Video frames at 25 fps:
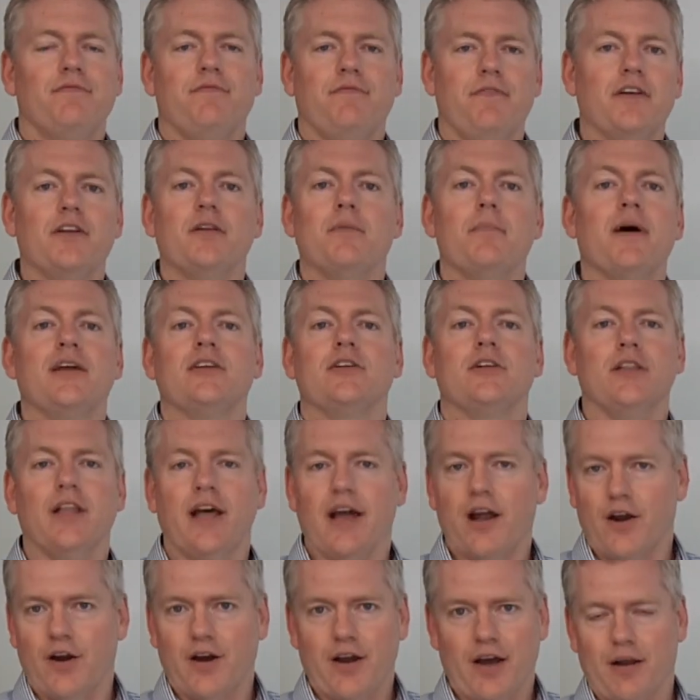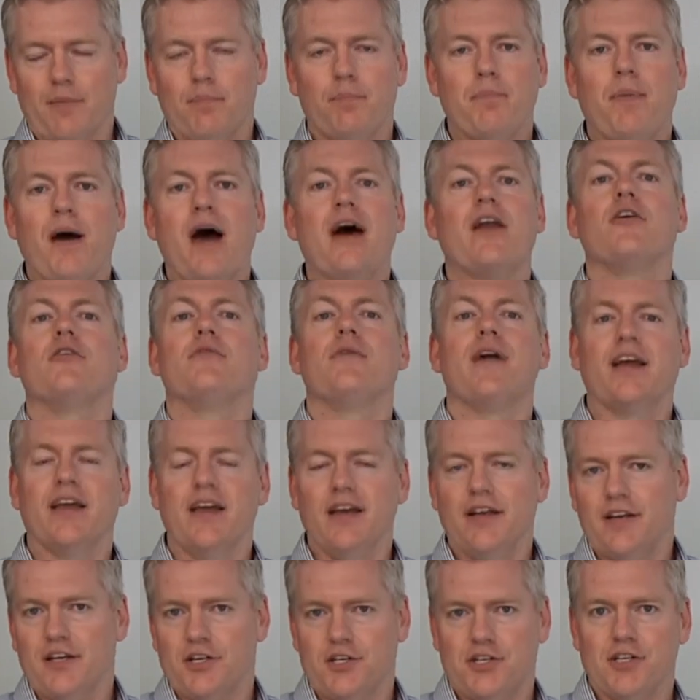fundamental layer kind of pattern
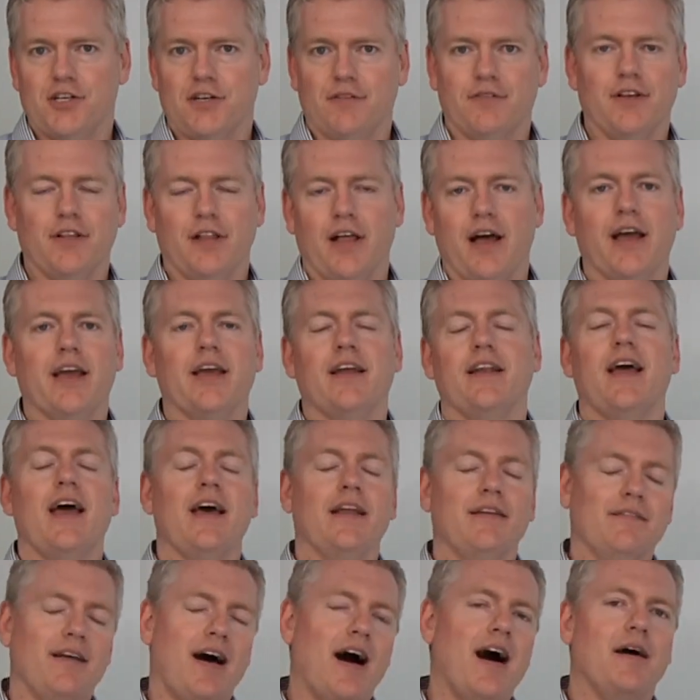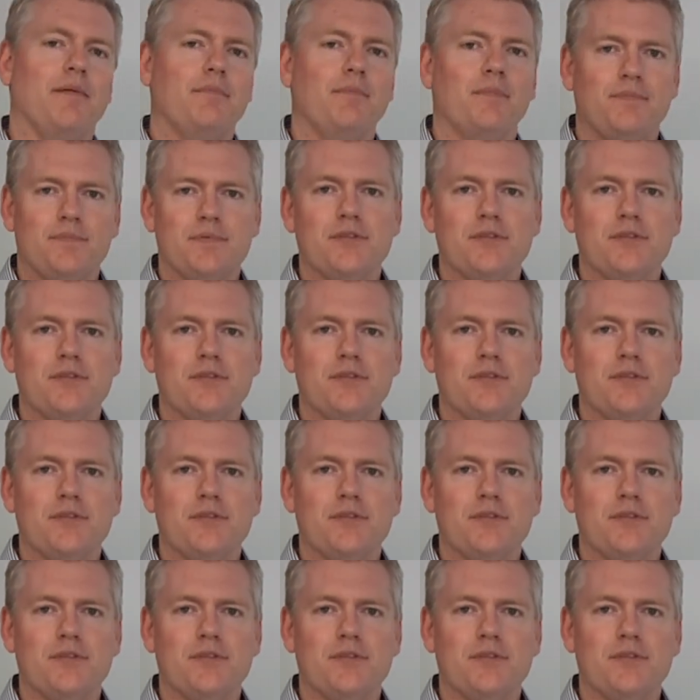recognition, if you like, and and uh,